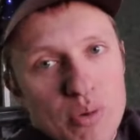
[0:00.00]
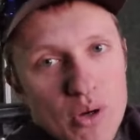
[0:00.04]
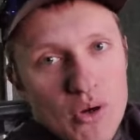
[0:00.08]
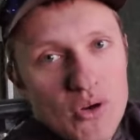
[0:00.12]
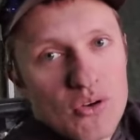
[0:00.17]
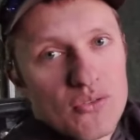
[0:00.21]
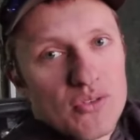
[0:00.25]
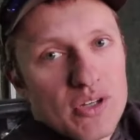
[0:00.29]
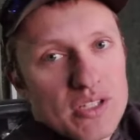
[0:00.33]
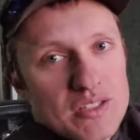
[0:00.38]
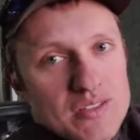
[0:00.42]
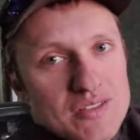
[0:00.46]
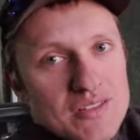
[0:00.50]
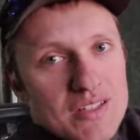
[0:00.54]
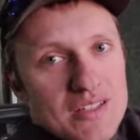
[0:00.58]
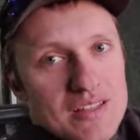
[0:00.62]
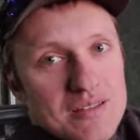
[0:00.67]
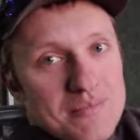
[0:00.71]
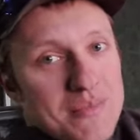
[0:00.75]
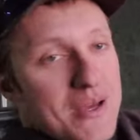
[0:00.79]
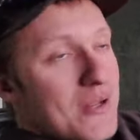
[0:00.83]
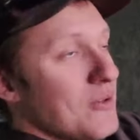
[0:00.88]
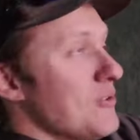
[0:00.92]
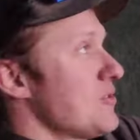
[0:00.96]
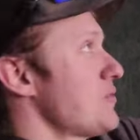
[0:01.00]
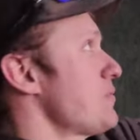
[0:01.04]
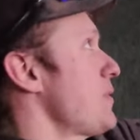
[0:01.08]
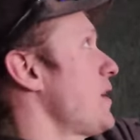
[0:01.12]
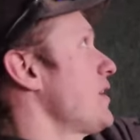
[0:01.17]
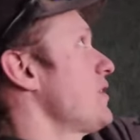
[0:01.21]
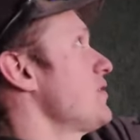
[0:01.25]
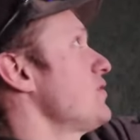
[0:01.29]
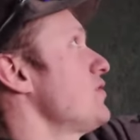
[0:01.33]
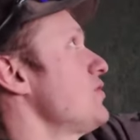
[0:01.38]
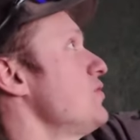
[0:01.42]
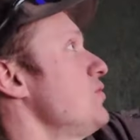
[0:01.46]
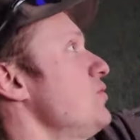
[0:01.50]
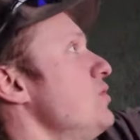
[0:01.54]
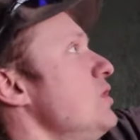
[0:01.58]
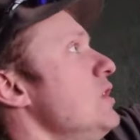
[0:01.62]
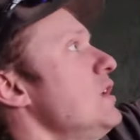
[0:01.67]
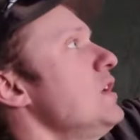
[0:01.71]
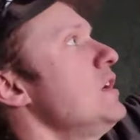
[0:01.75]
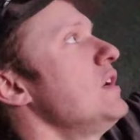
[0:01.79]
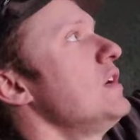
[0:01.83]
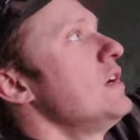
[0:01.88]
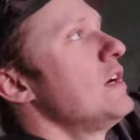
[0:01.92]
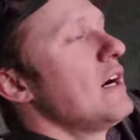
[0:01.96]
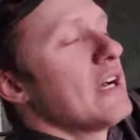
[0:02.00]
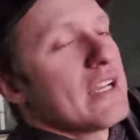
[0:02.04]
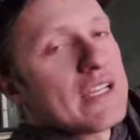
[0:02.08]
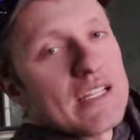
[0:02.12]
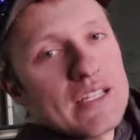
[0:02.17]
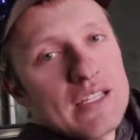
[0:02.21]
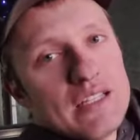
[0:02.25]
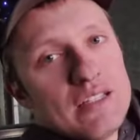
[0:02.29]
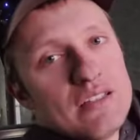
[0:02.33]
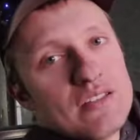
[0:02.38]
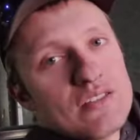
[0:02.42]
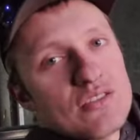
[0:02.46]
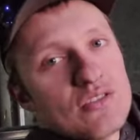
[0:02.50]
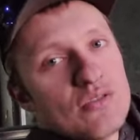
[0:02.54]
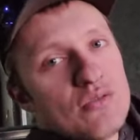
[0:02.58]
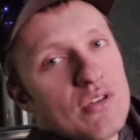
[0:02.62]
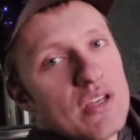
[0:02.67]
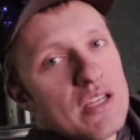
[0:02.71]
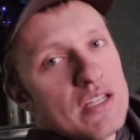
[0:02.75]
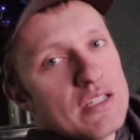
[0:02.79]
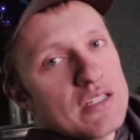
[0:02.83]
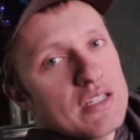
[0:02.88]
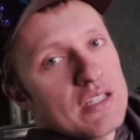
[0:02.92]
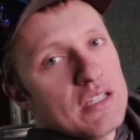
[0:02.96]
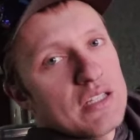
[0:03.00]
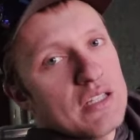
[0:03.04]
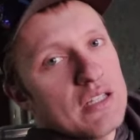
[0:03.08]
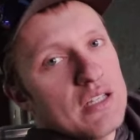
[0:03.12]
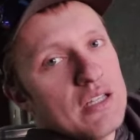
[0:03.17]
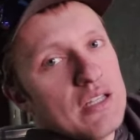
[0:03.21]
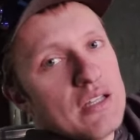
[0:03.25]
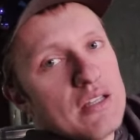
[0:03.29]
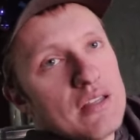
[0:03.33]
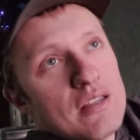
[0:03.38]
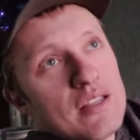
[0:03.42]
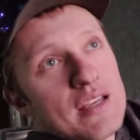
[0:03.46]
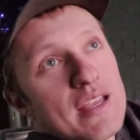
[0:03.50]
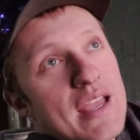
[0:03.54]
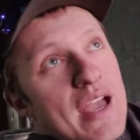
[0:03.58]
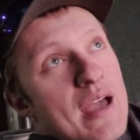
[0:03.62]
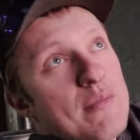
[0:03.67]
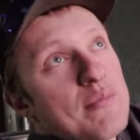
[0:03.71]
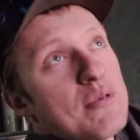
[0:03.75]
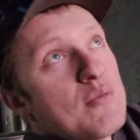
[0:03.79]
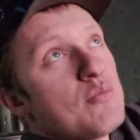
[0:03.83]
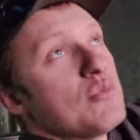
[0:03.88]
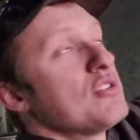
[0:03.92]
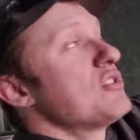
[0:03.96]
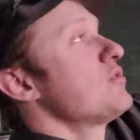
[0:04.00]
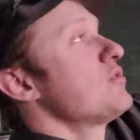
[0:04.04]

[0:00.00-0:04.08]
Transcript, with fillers: purlins that the metal is mounted to. I can insulate the gap in